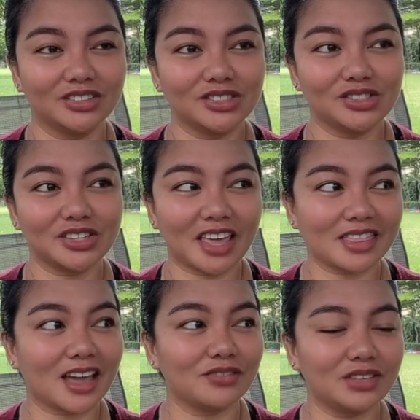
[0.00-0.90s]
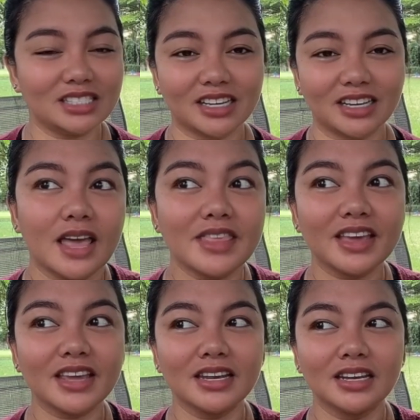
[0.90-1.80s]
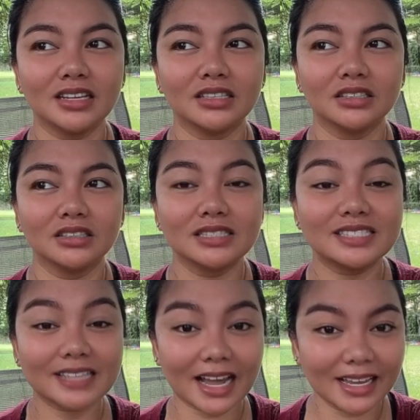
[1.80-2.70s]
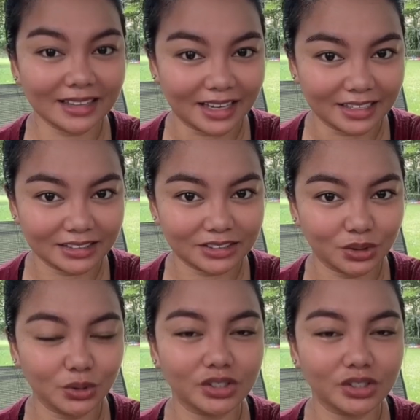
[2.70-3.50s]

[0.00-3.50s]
to get that visa. And then Hooters